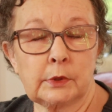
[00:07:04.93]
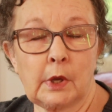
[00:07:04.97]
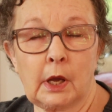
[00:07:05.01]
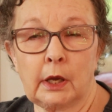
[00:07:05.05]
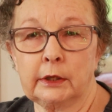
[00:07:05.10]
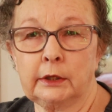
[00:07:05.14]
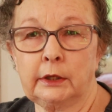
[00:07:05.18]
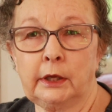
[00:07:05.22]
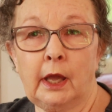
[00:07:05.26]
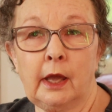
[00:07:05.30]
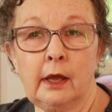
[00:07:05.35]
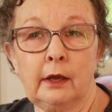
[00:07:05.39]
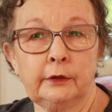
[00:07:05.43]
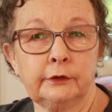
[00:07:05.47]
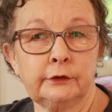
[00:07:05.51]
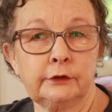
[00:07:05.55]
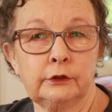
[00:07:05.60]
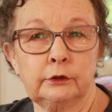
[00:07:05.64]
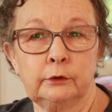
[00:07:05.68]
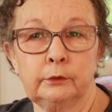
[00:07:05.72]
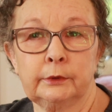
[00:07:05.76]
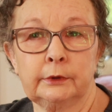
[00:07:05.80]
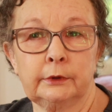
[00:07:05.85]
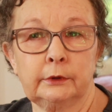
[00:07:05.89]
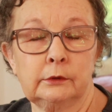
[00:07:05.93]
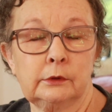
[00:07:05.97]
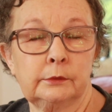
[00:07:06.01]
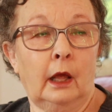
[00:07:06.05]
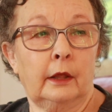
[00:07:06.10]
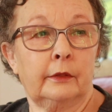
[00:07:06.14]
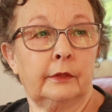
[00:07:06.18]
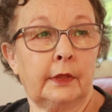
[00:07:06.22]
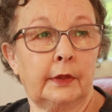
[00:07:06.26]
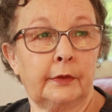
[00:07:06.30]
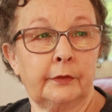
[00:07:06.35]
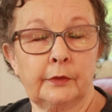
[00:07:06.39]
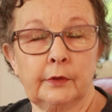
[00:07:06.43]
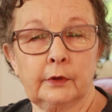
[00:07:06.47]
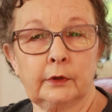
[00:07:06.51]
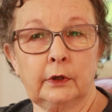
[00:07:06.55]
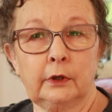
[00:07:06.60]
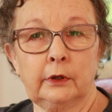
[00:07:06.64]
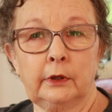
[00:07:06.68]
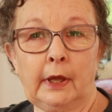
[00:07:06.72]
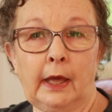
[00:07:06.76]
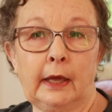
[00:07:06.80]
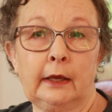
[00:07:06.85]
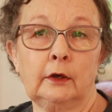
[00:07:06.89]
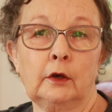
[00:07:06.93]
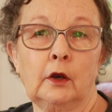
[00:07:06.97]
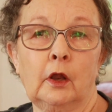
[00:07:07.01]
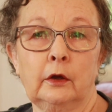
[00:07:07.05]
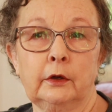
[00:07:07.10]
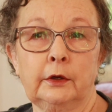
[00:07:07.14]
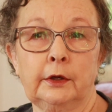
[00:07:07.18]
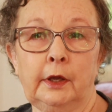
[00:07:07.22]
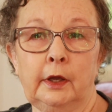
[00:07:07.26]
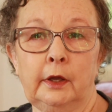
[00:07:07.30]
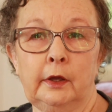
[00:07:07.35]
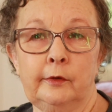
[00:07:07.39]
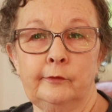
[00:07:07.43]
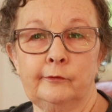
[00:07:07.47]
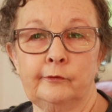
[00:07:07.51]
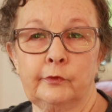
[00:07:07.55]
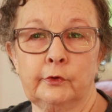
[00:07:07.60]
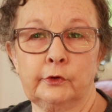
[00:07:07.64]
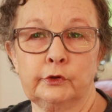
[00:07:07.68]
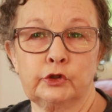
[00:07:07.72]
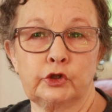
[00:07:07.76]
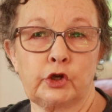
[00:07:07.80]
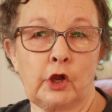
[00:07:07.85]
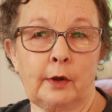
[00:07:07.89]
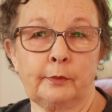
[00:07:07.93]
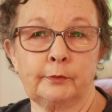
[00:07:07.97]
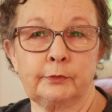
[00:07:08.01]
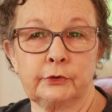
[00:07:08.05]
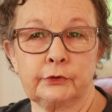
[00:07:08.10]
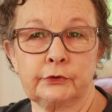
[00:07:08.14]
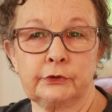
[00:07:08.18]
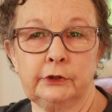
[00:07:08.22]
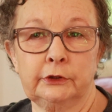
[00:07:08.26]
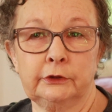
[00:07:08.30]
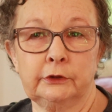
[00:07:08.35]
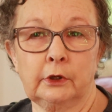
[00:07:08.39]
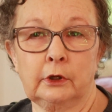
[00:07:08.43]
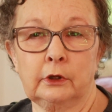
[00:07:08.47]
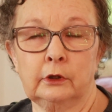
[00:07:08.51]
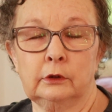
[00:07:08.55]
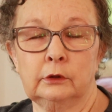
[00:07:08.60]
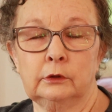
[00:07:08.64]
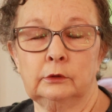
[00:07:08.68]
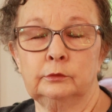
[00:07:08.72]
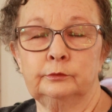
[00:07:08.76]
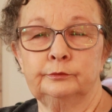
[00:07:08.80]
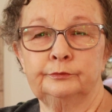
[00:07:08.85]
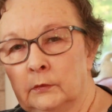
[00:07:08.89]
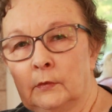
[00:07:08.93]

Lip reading: I can't do it. And then the catalog came for Chapters Indigo,